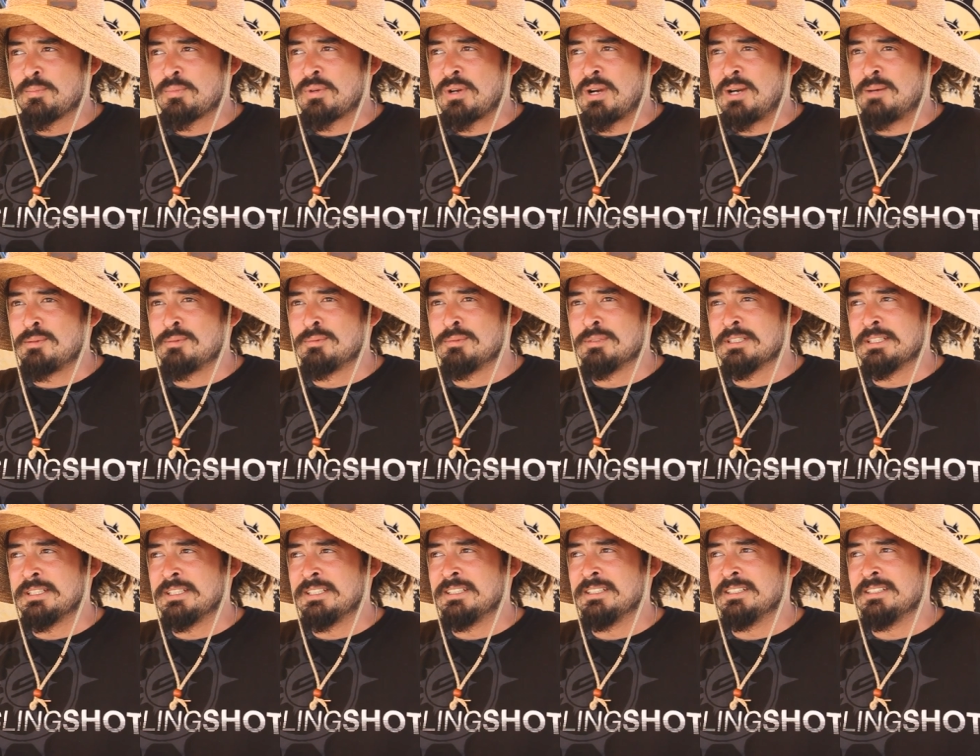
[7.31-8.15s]

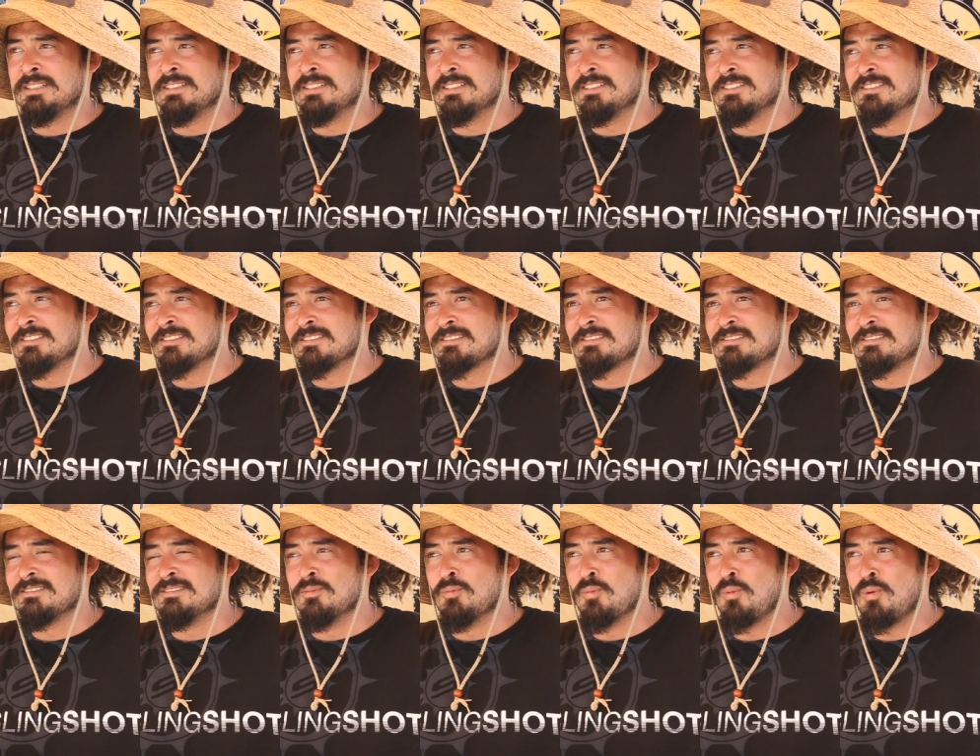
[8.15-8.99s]
probably
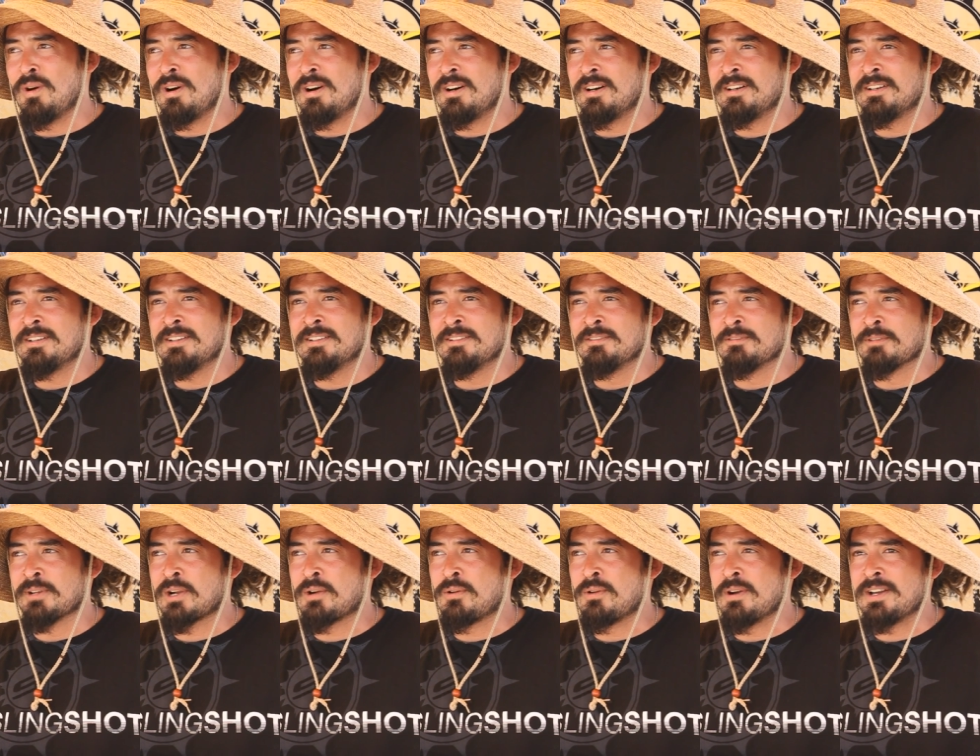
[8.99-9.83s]
one
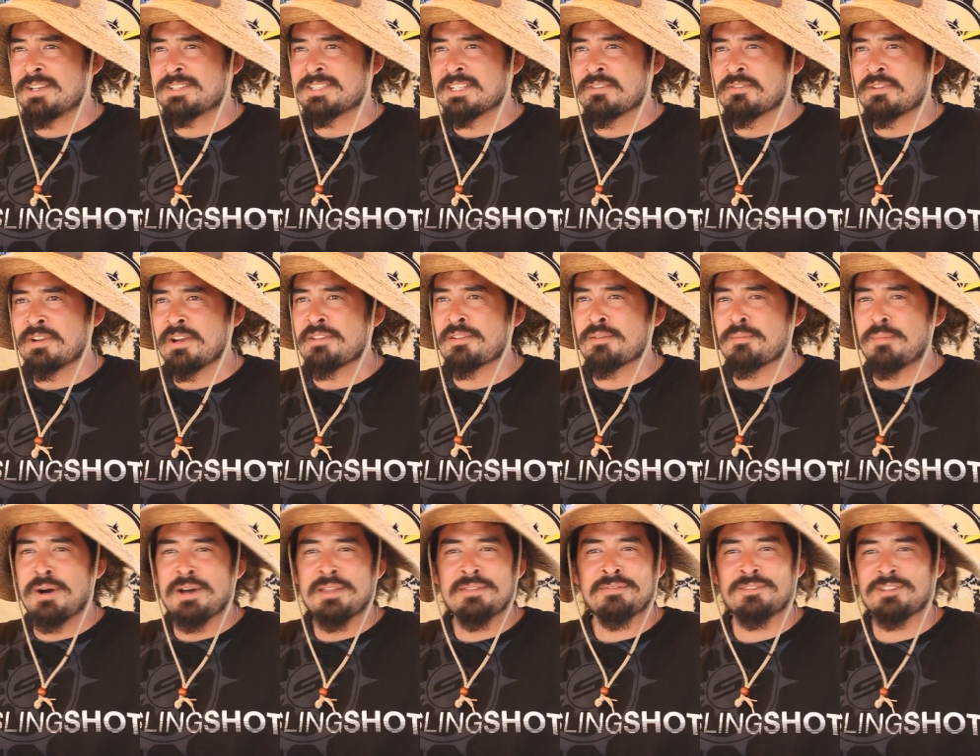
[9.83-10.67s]
request every other
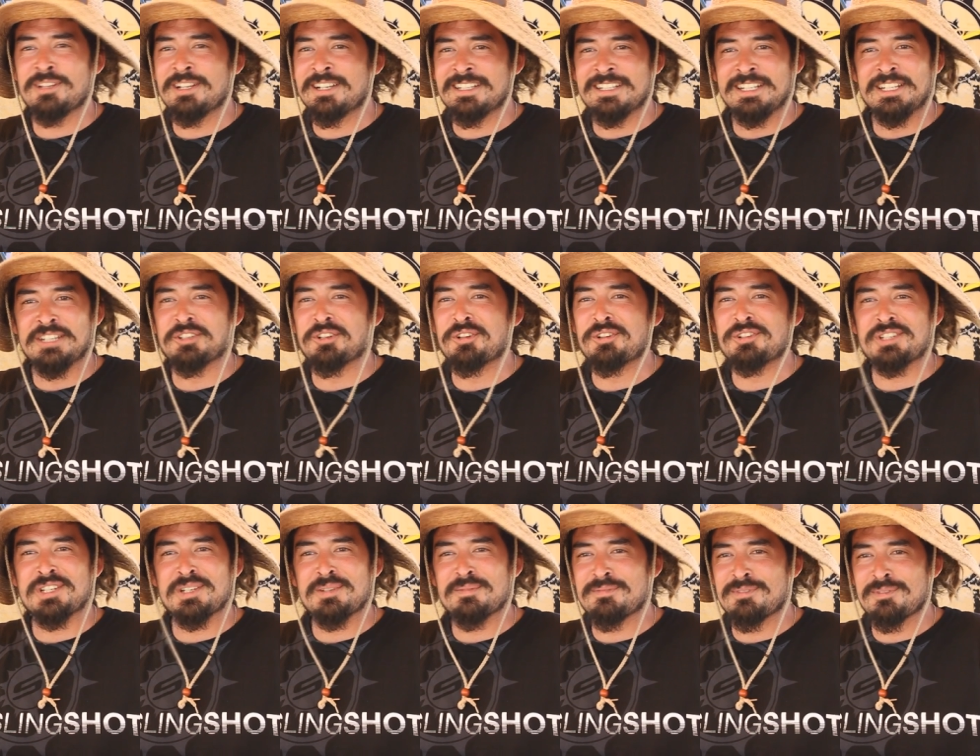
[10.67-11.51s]
month for like an
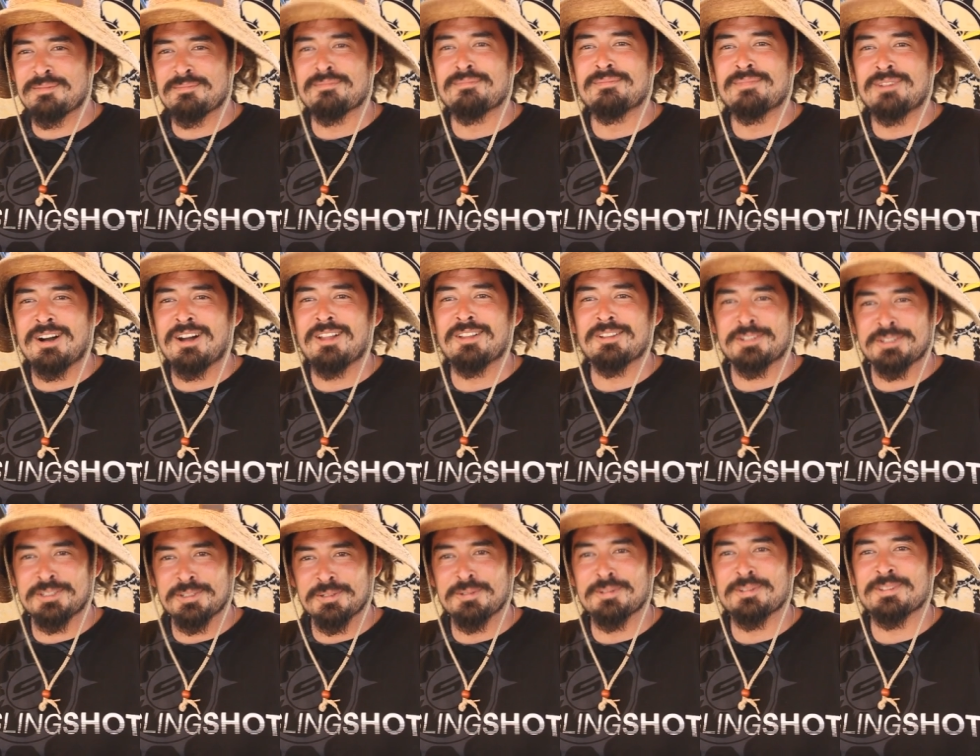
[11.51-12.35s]
internship from
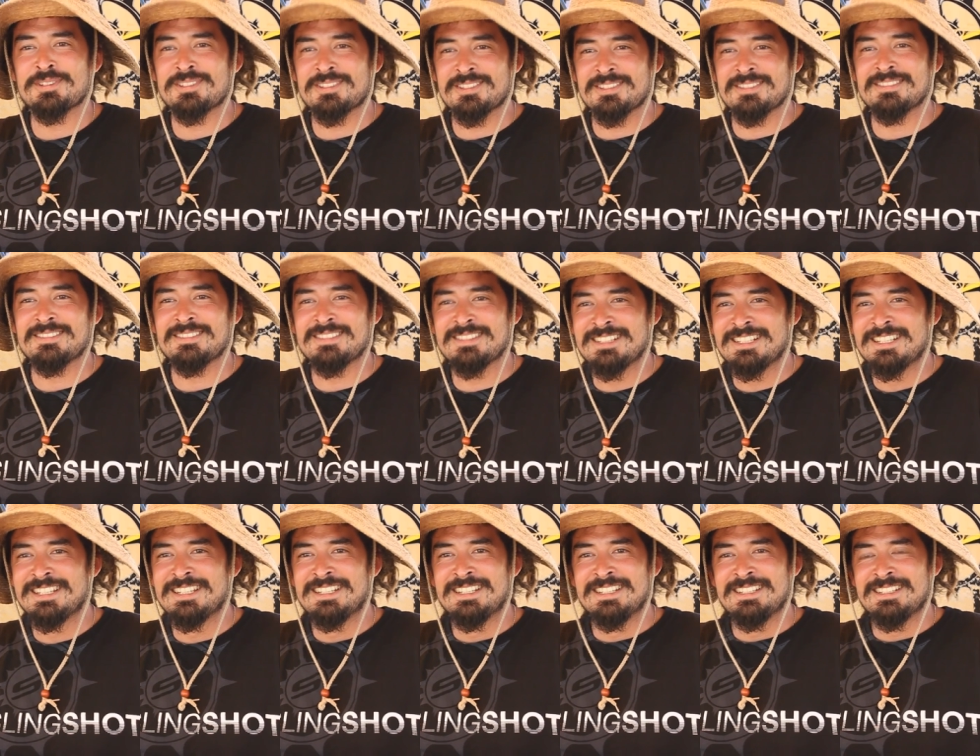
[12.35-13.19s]
college students, and
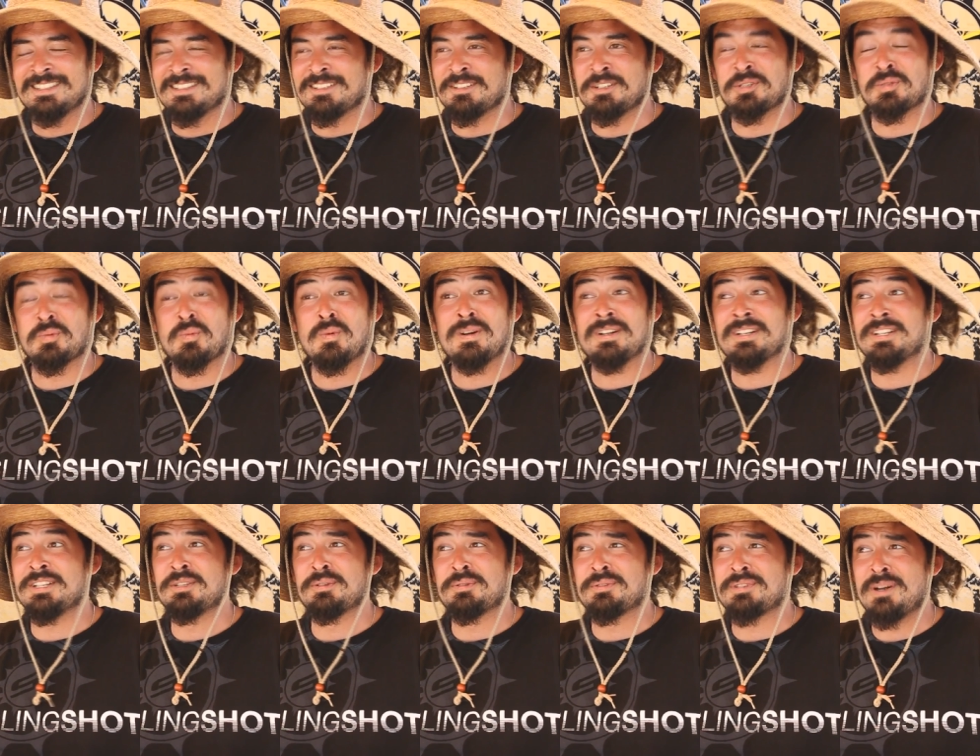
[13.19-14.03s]
they just
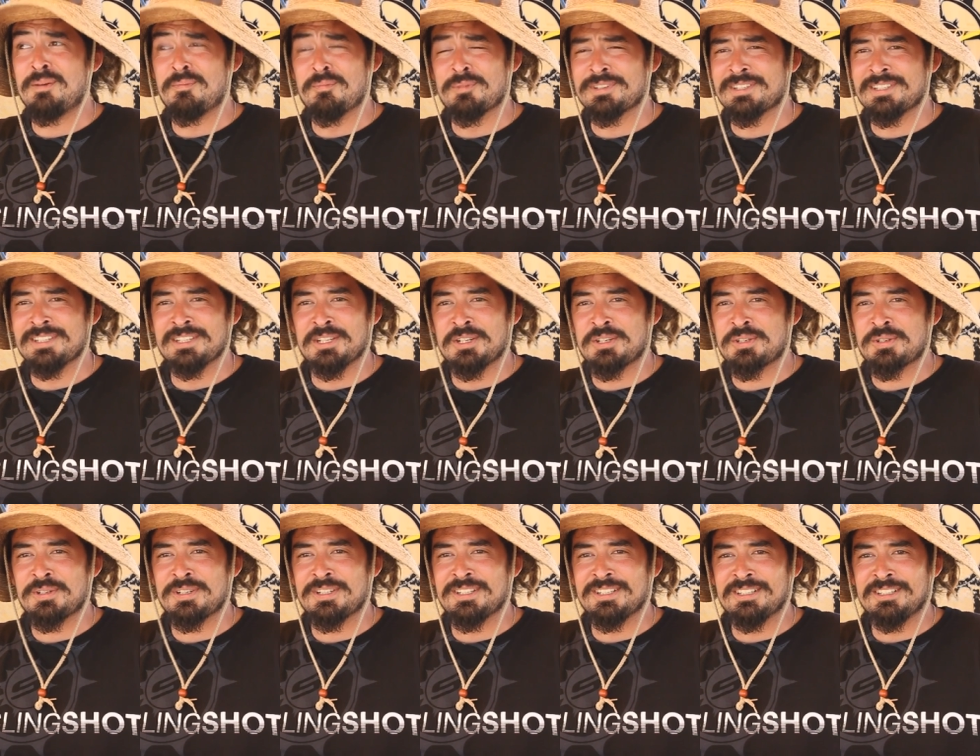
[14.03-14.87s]
want to do something with the
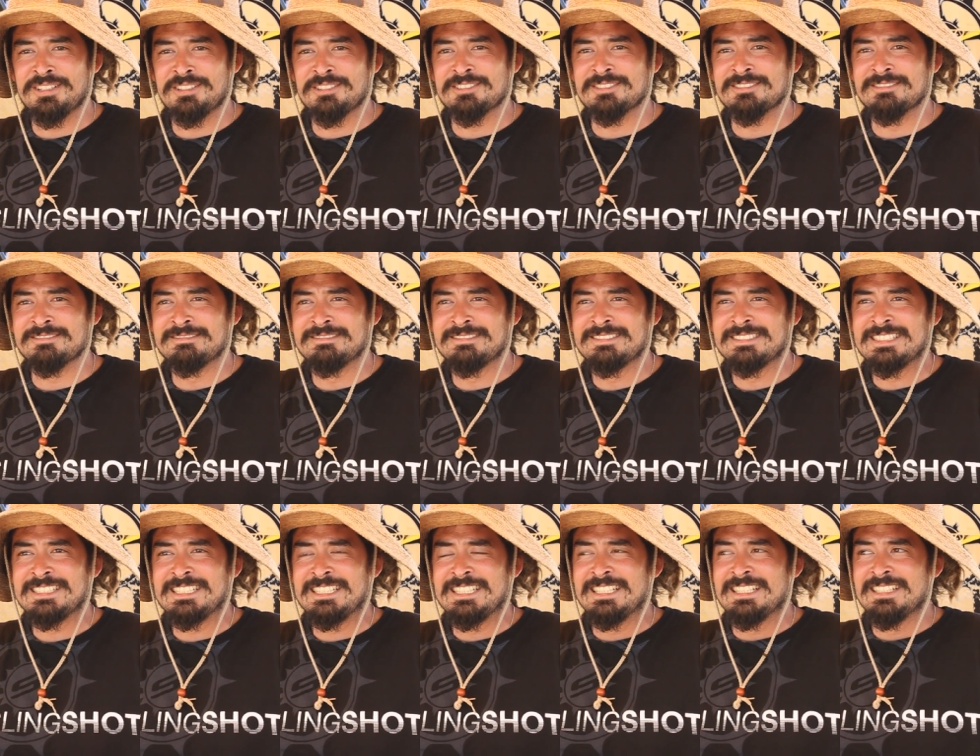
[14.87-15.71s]
industry, you know, and
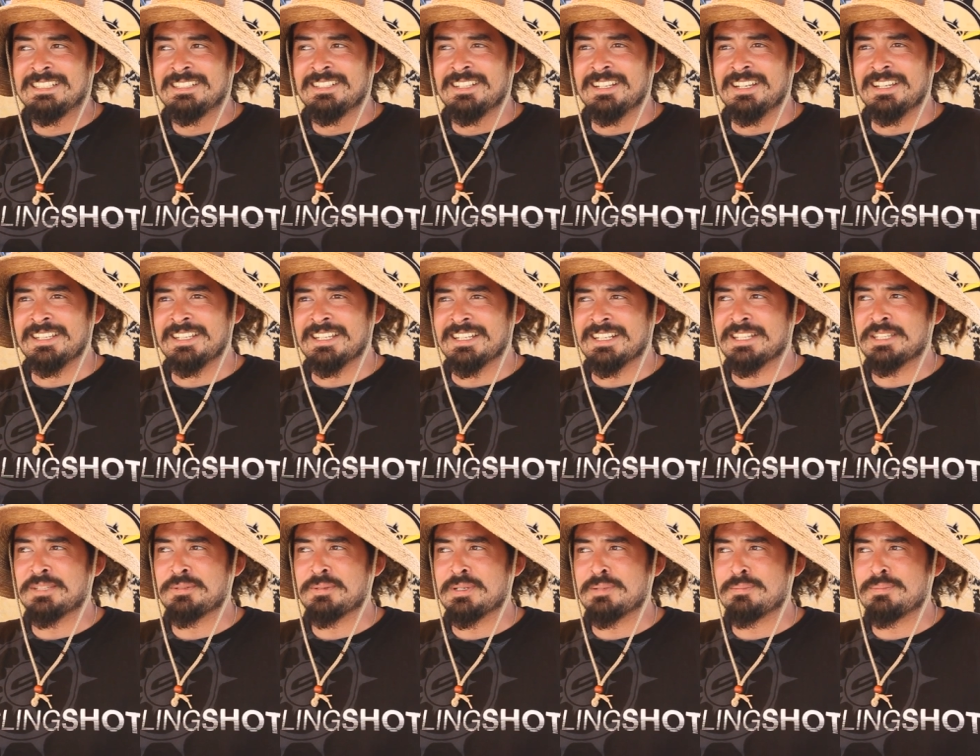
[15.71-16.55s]
get
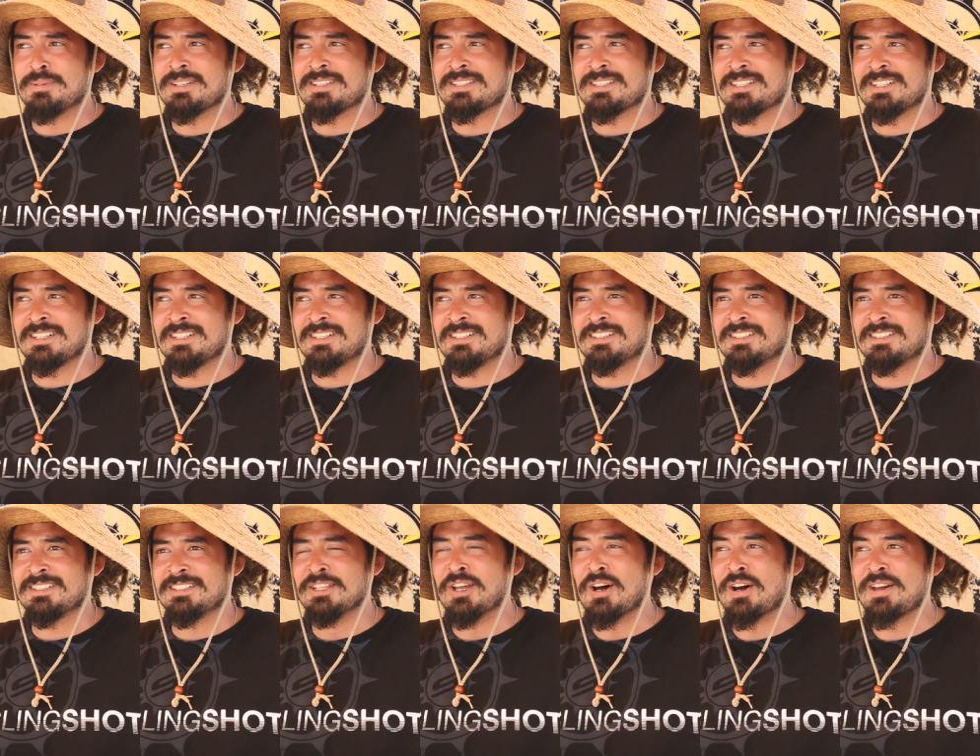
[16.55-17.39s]
into it. But
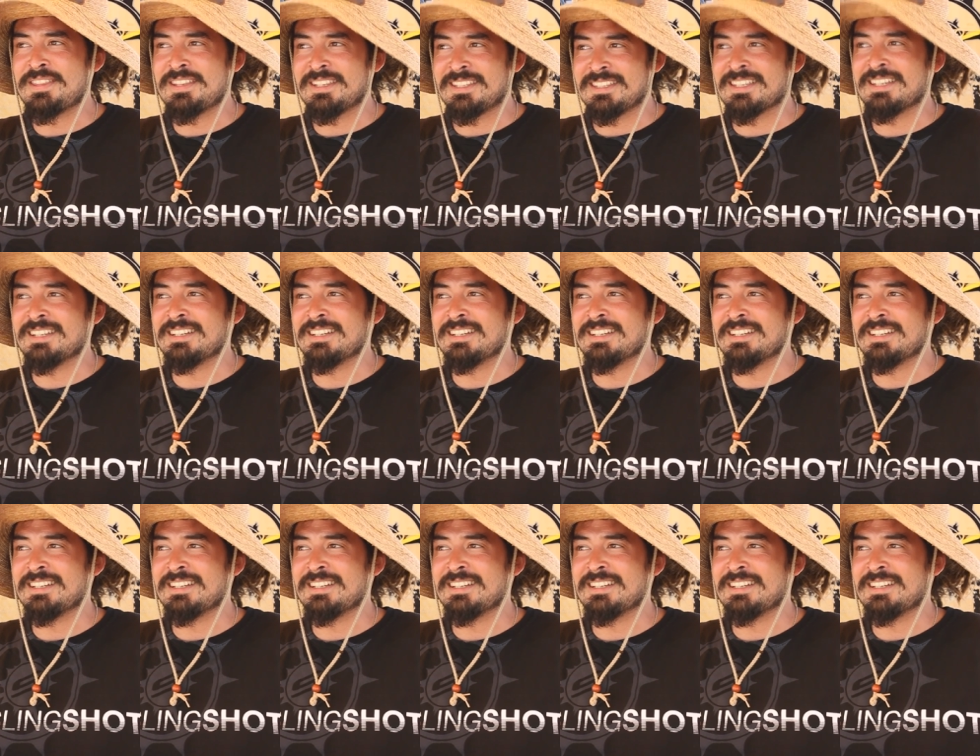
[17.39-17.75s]
no, I think